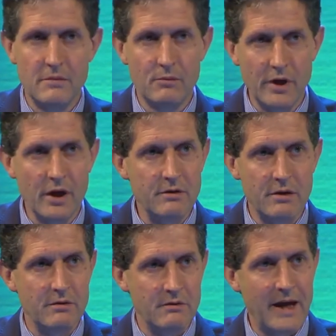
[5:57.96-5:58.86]
We know
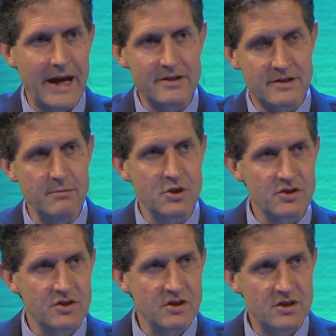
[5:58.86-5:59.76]
that as
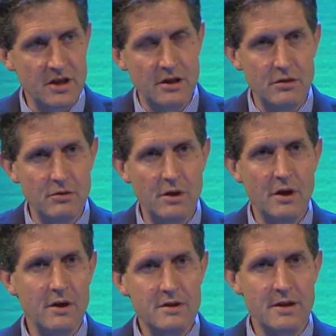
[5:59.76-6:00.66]
emissions continue,
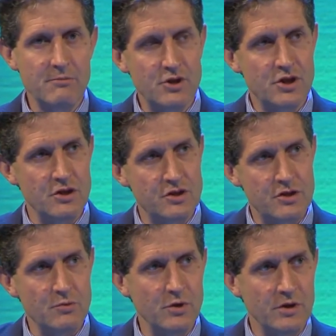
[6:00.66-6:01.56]
temperatures
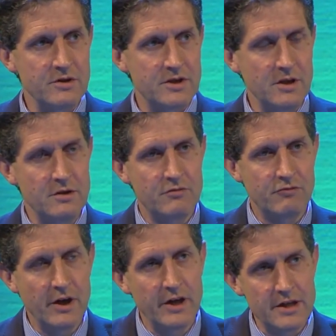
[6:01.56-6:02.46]
will continue to
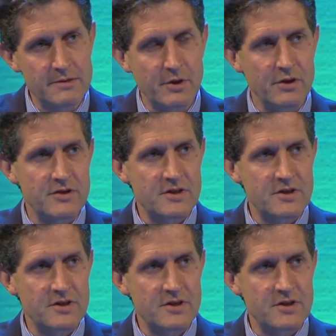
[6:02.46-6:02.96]
rise because